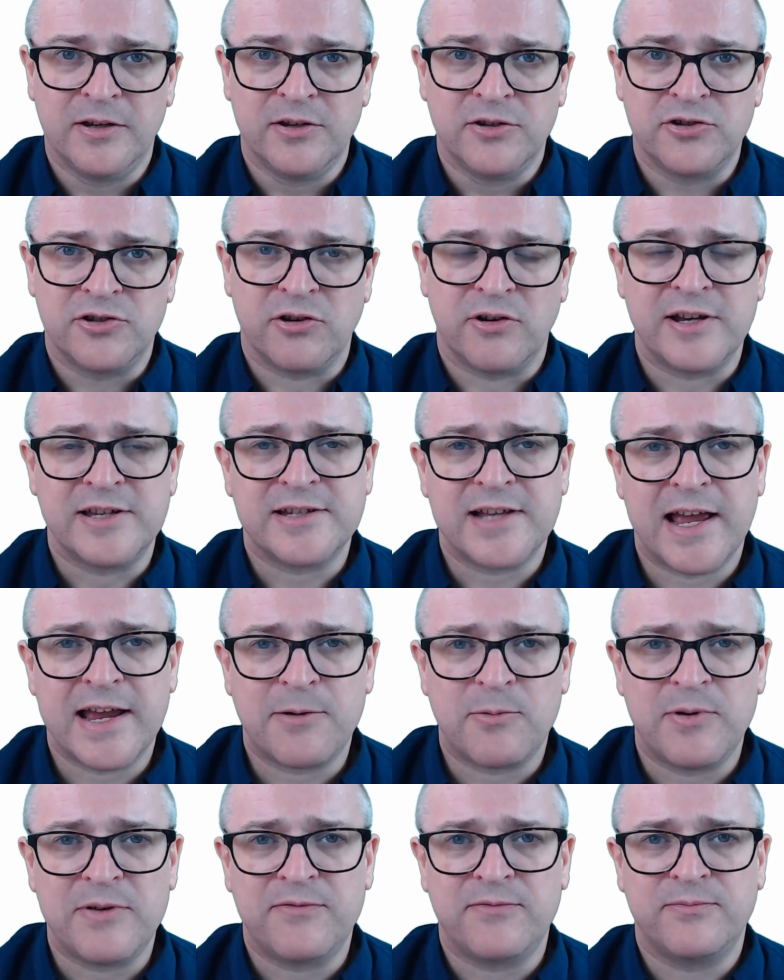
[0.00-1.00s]
So it's
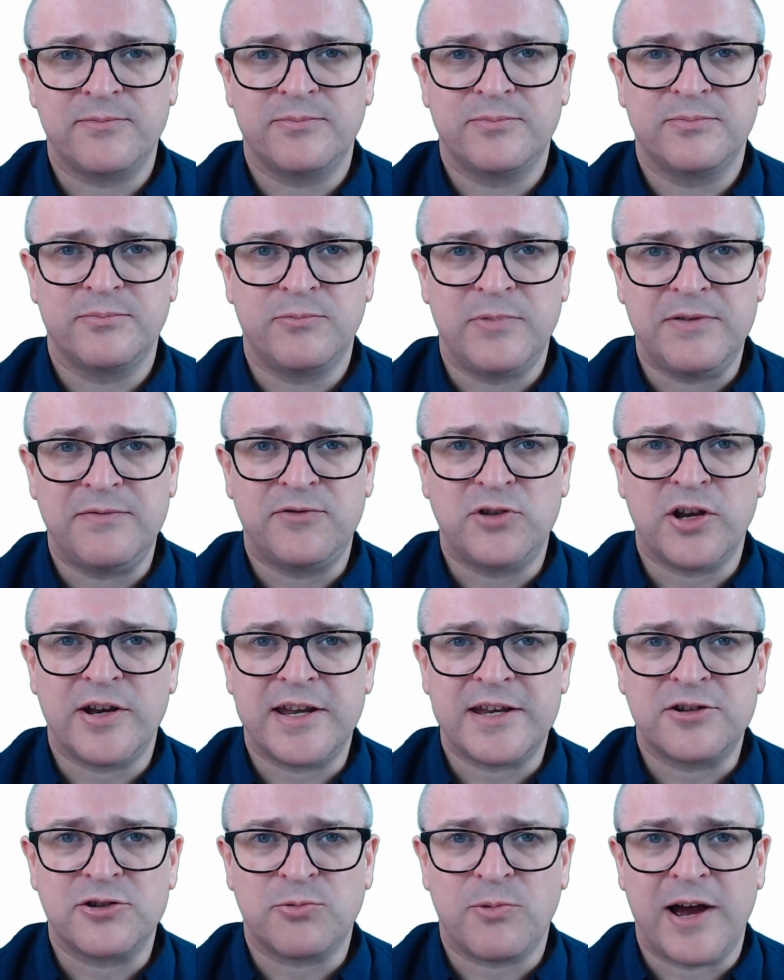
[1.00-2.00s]
like we've done
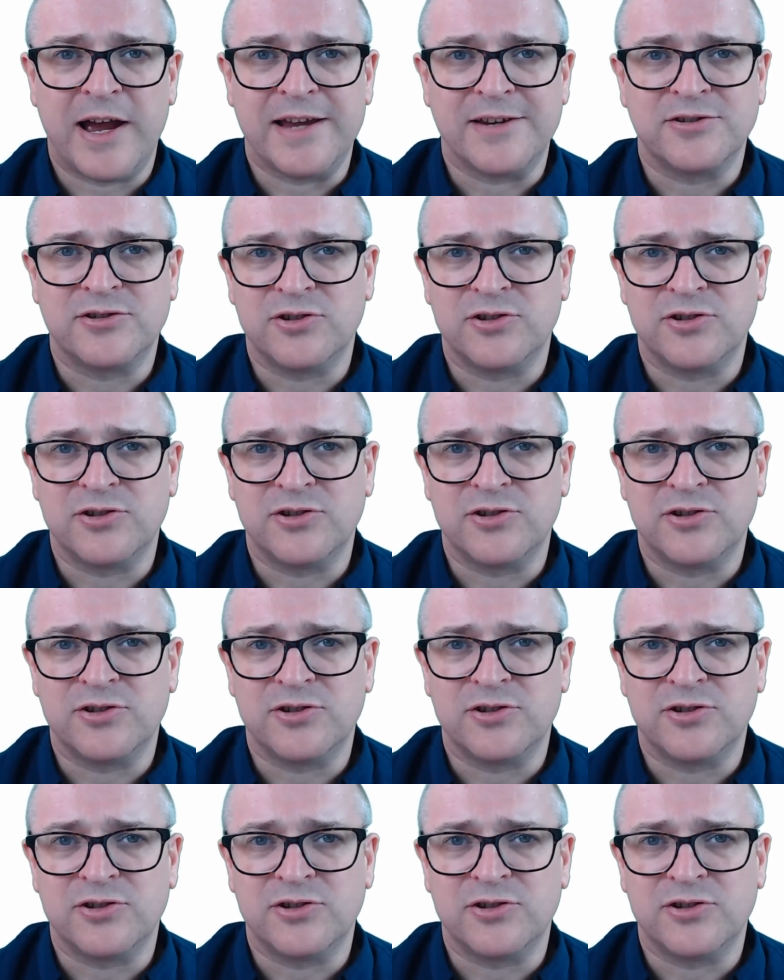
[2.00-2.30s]
it twice.